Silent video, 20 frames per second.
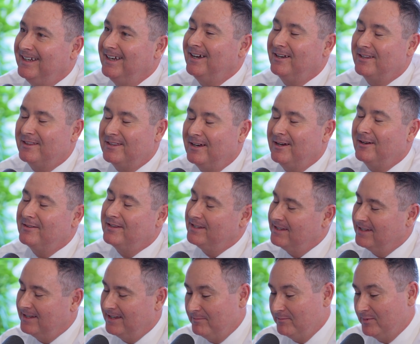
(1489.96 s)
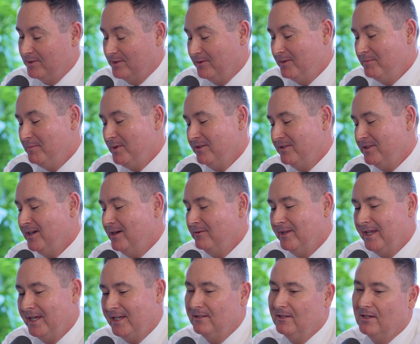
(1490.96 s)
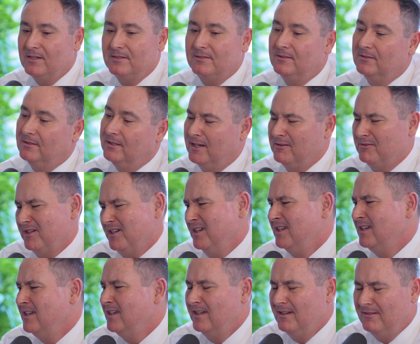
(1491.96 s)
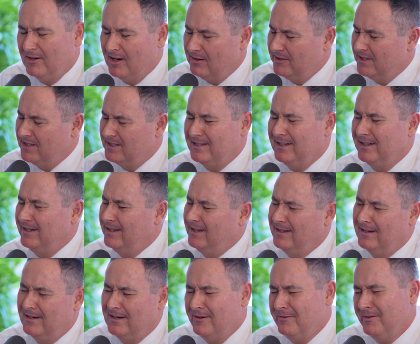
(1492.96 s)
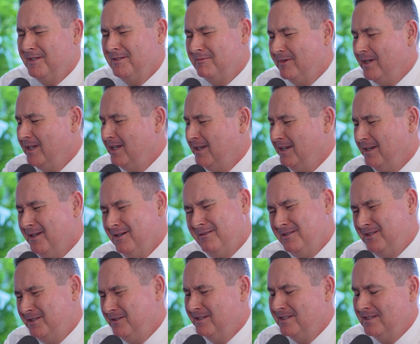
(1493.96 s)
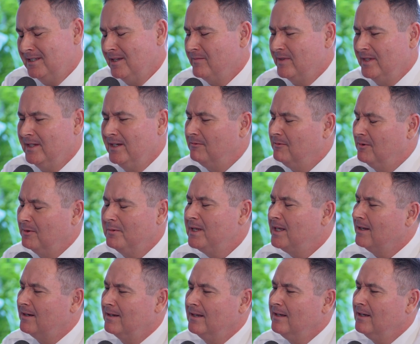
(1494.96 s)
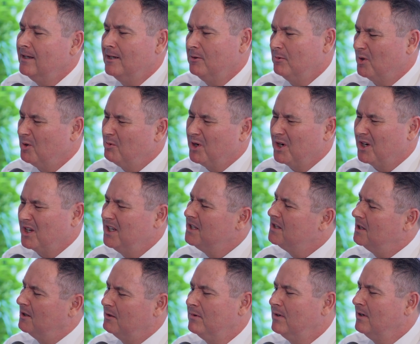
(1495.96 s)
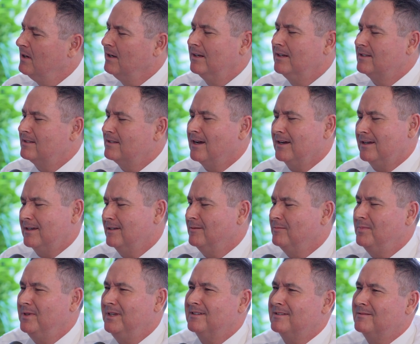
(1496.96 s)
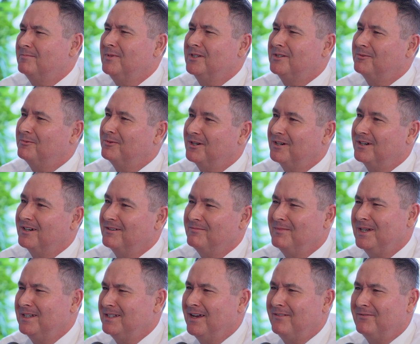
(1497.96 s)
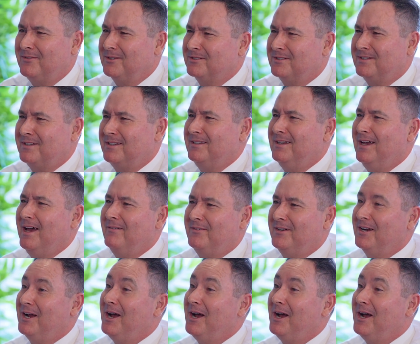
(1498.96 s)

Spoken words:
Yeah, I'm sure we both thought, like in law school, like we're always studying, always reading, always doing something, and when we're working, then it's not going to be as much after